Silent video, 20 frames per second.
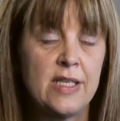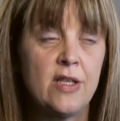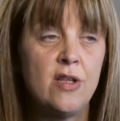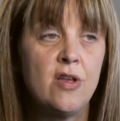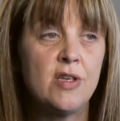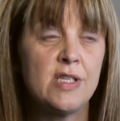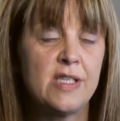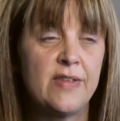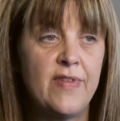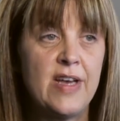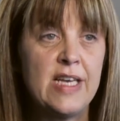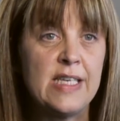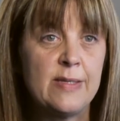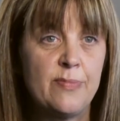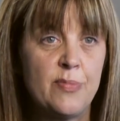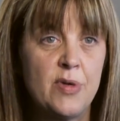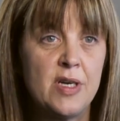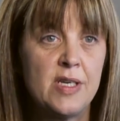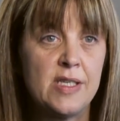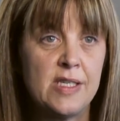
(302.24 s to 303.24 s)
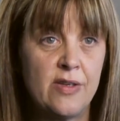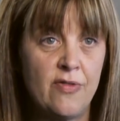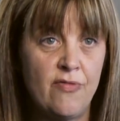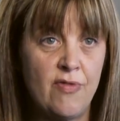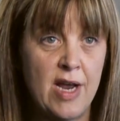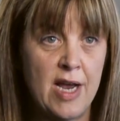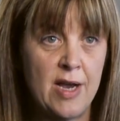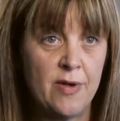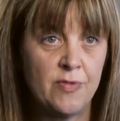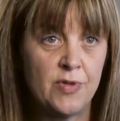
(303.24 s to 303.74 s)
lots of experts
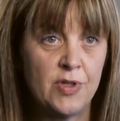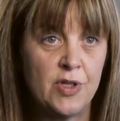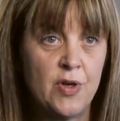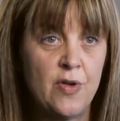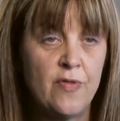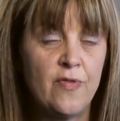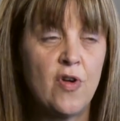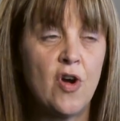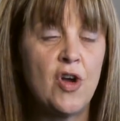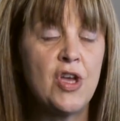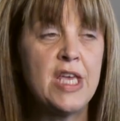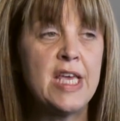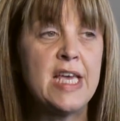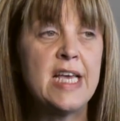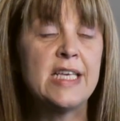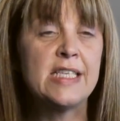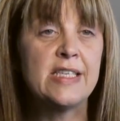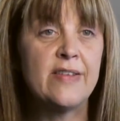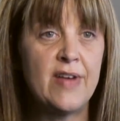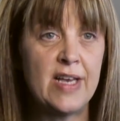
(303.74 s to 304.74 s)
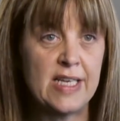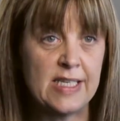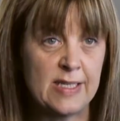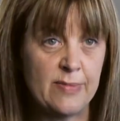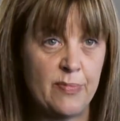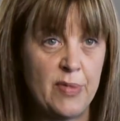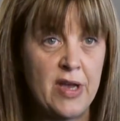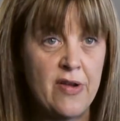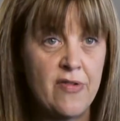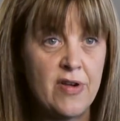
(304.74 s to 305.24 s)
around who've got years of
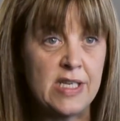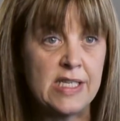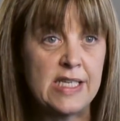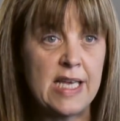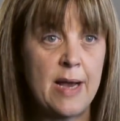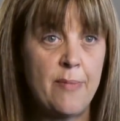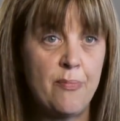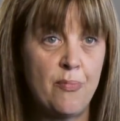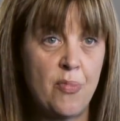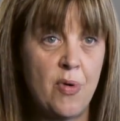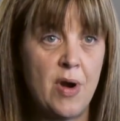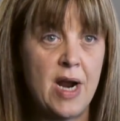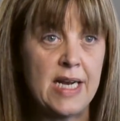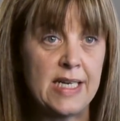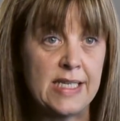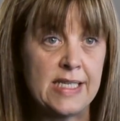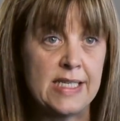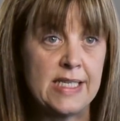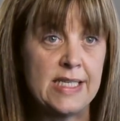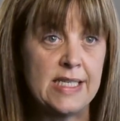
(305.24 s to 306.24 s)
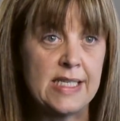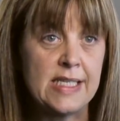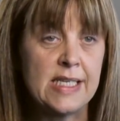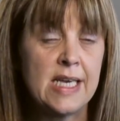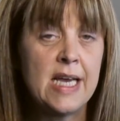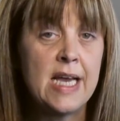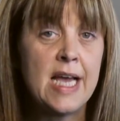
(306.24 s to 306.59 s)
experience and practice